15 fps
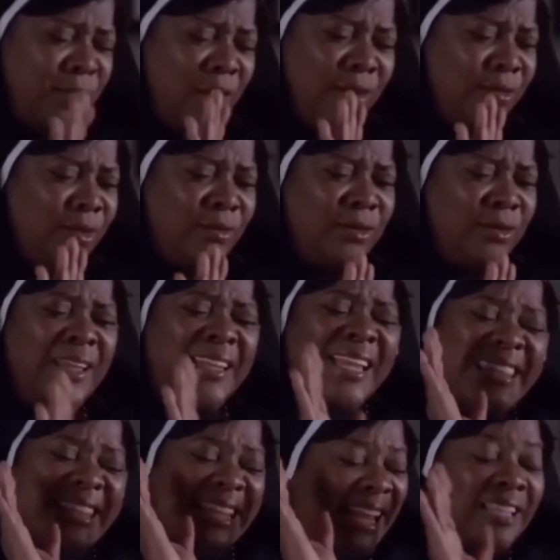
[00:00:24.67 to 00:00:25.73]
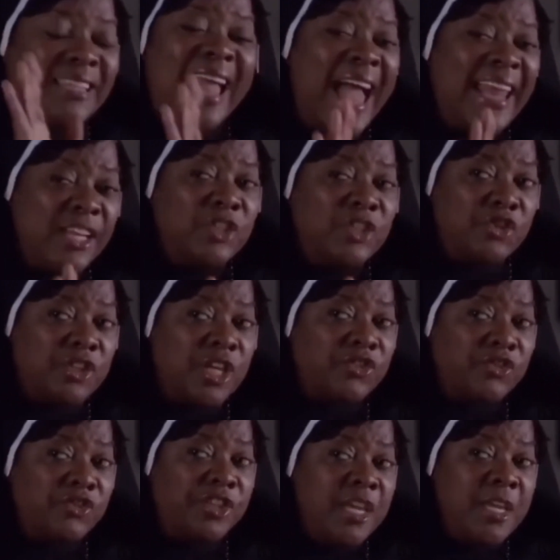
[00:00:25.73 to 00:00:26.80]
no, no, no, no, that is
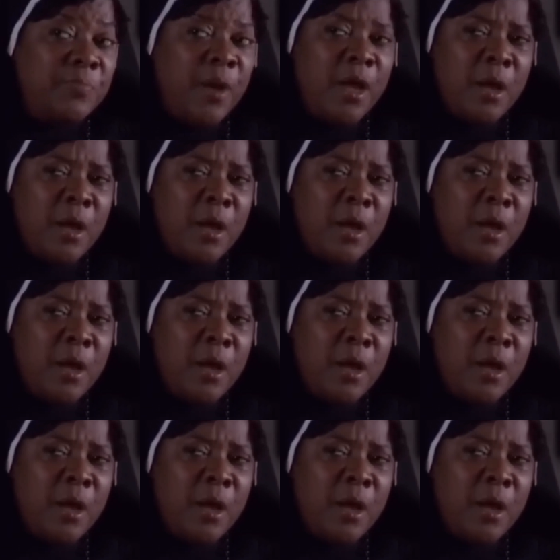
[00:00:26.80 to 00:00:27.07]
just cheap